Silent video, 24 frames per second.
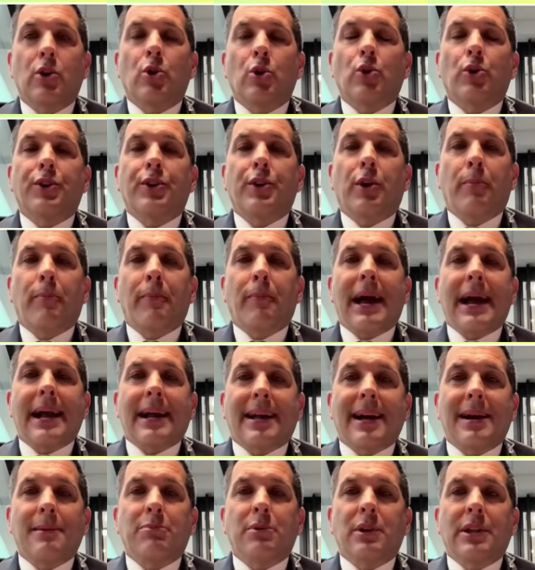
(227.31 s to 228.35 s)
Khalil
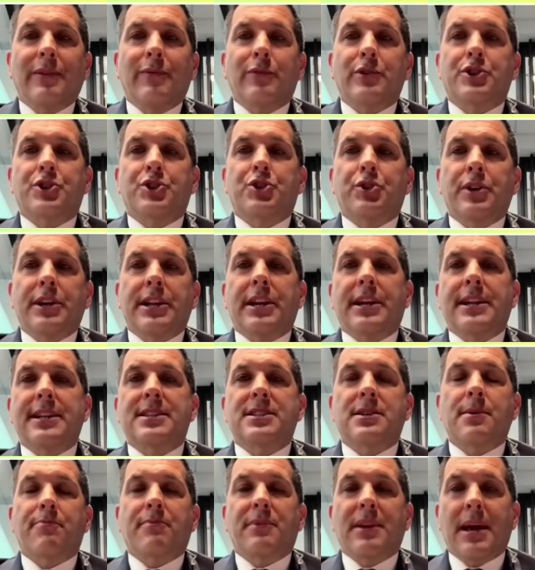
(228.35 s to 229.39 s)
Mack, I believe, was
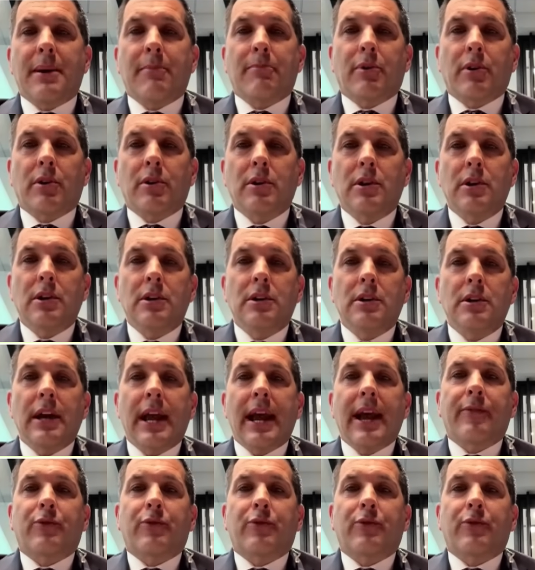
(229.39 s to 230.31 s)
traded in September